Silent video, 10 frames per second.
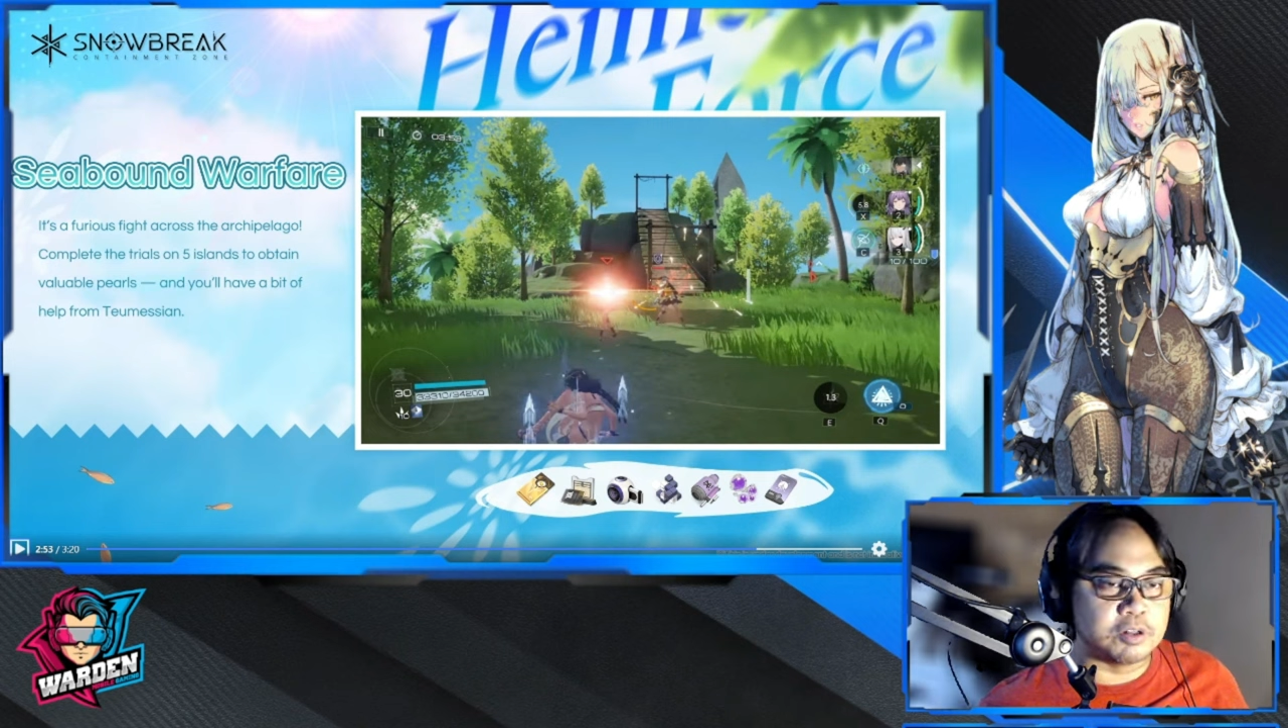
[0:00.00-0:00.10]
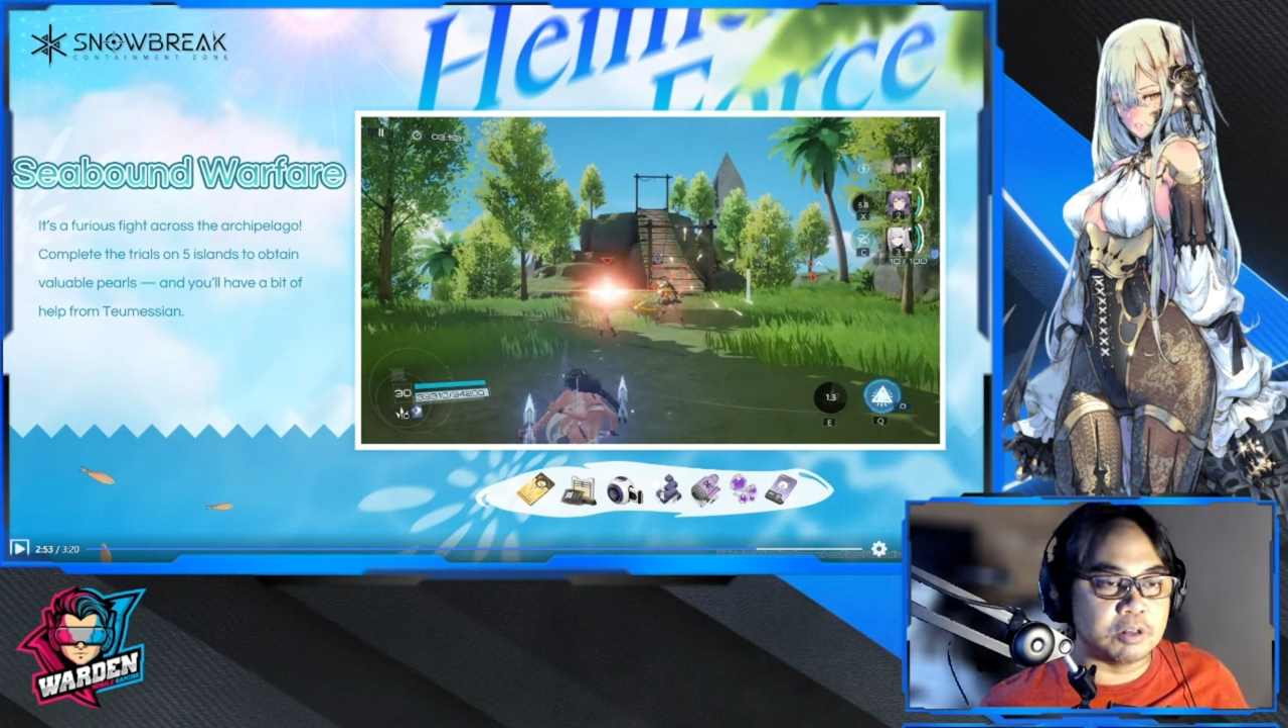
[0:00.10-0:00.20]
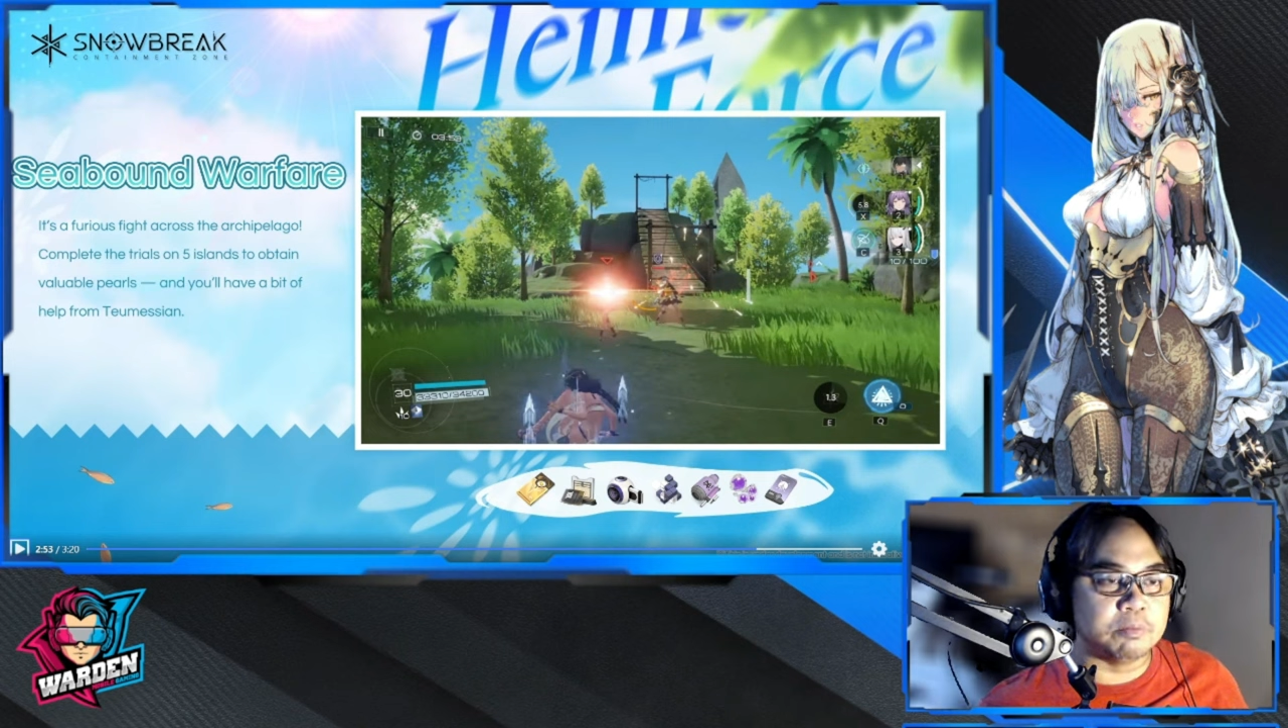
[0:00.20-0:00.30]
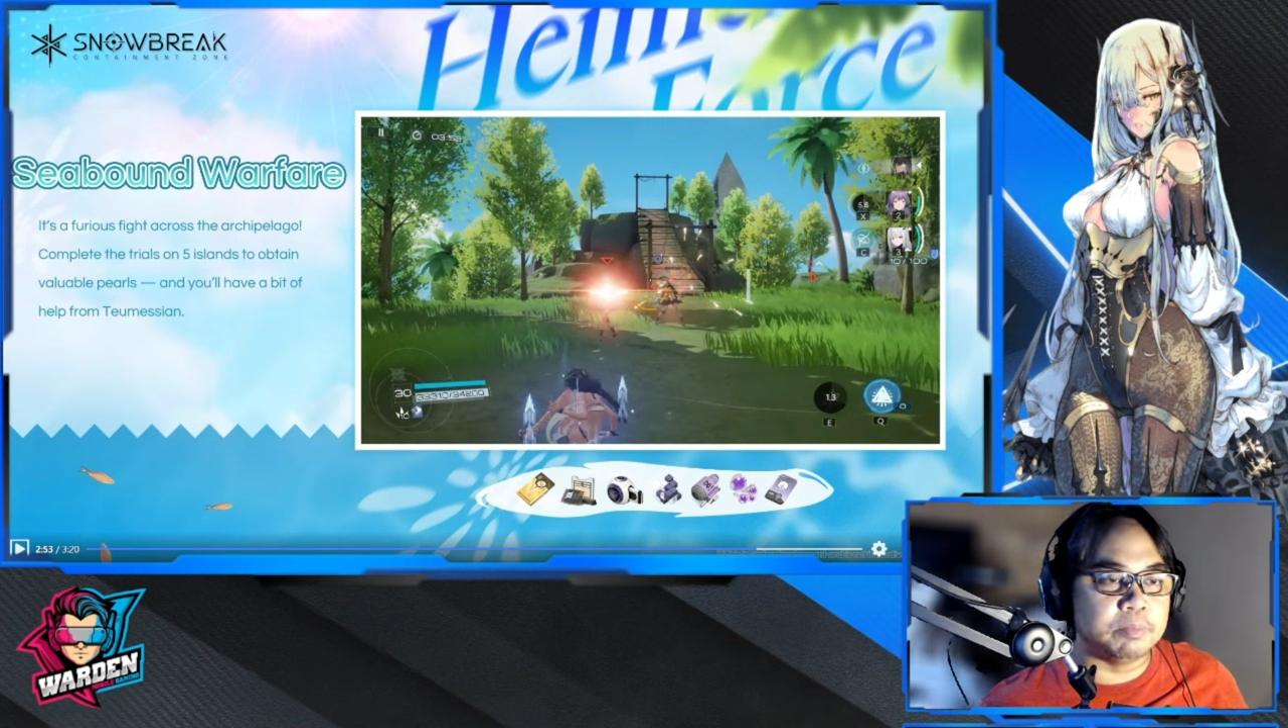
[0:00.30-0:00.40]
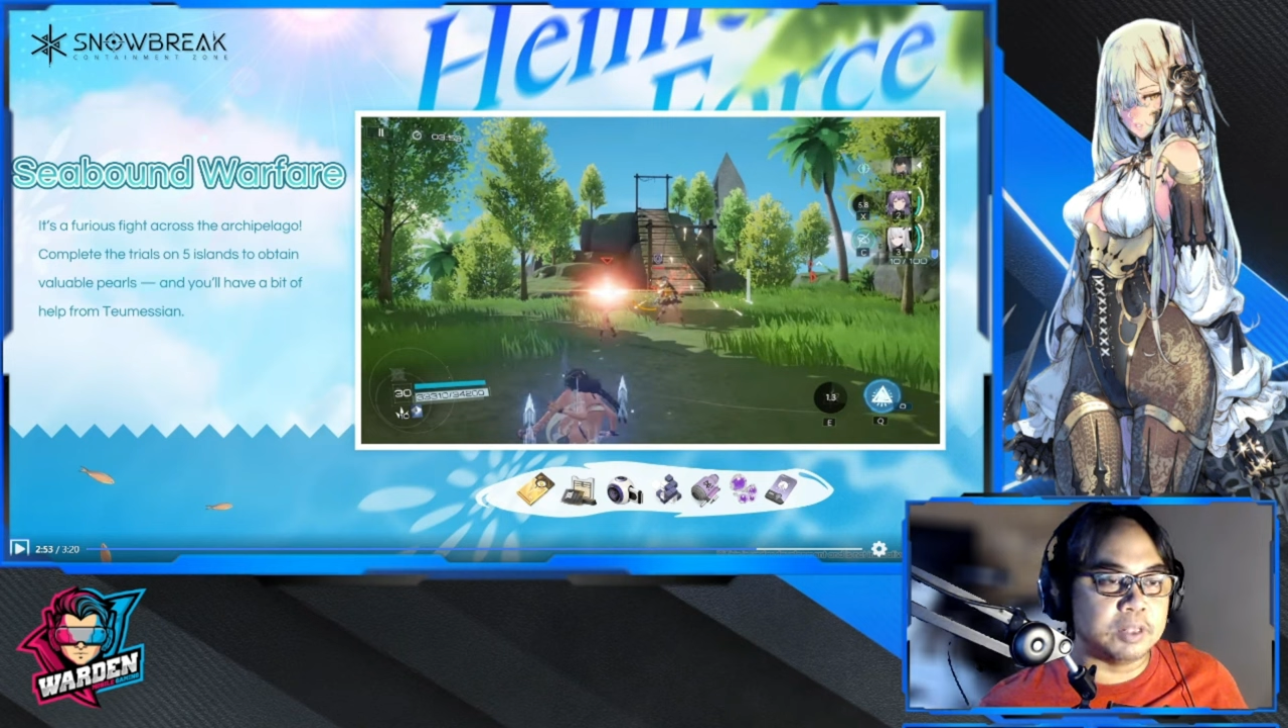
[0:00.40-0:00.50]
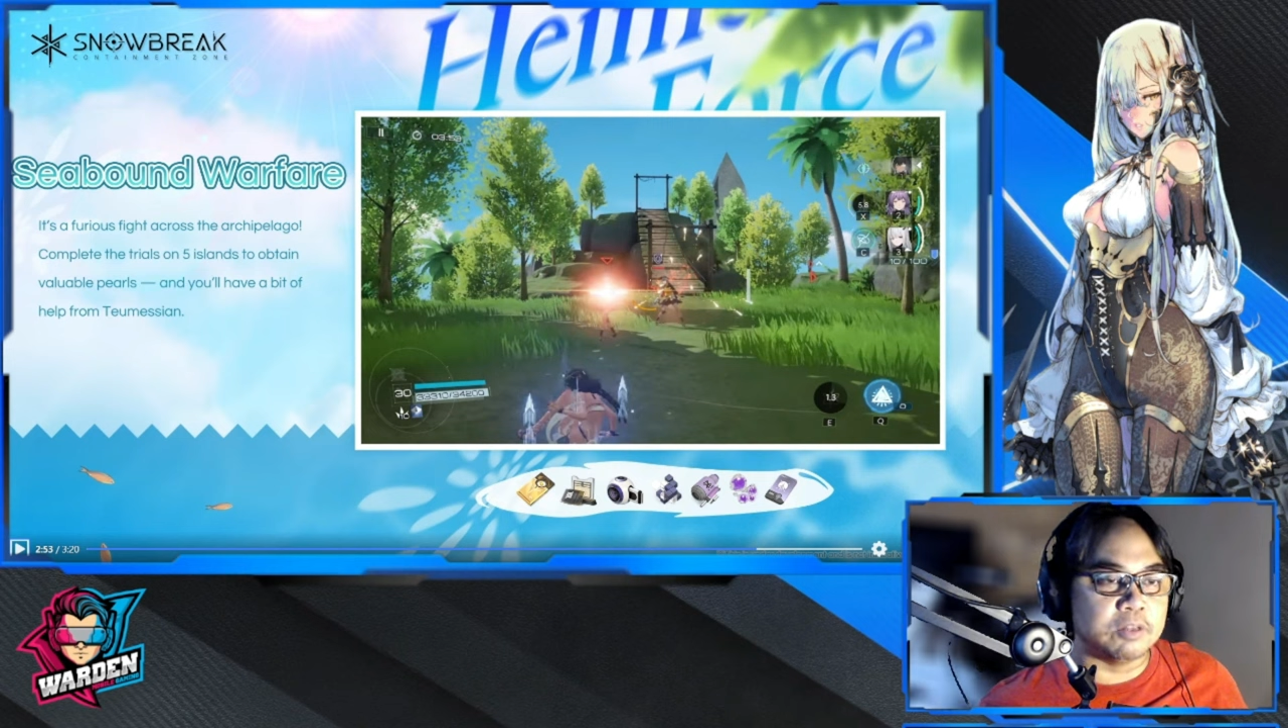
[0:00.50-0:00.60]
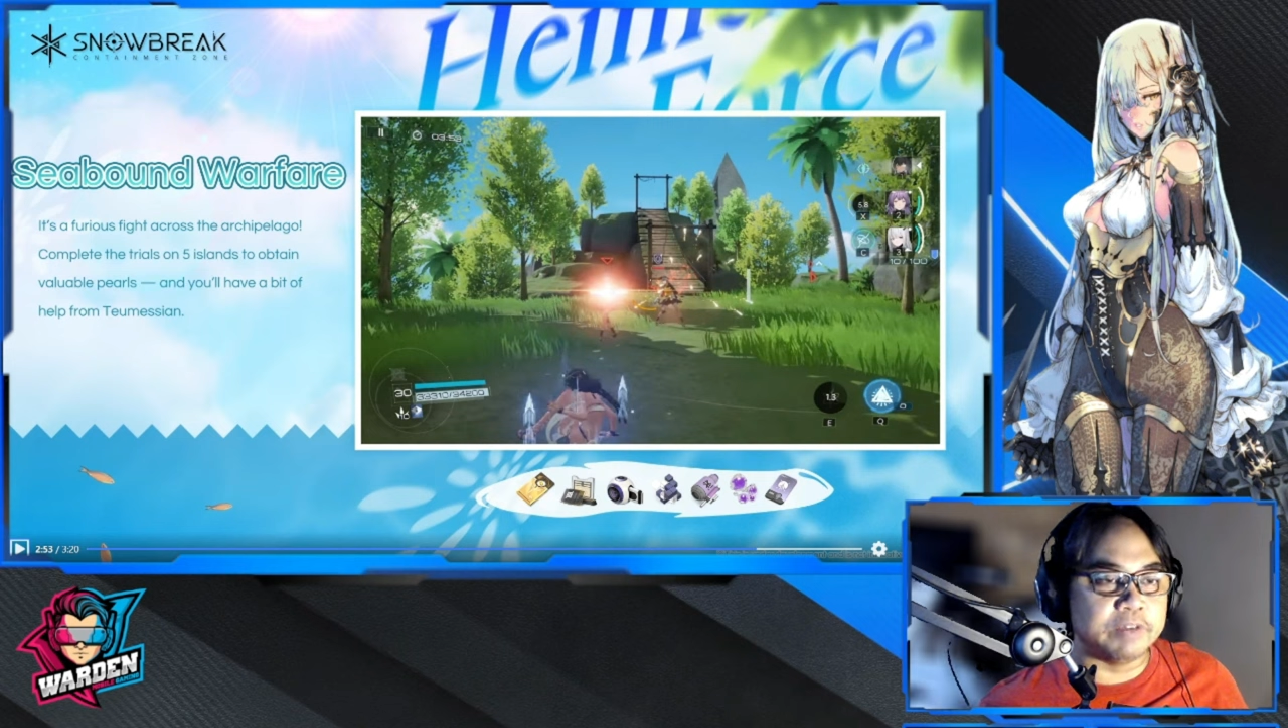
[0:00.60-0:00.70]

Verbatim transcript: You'll have a bit of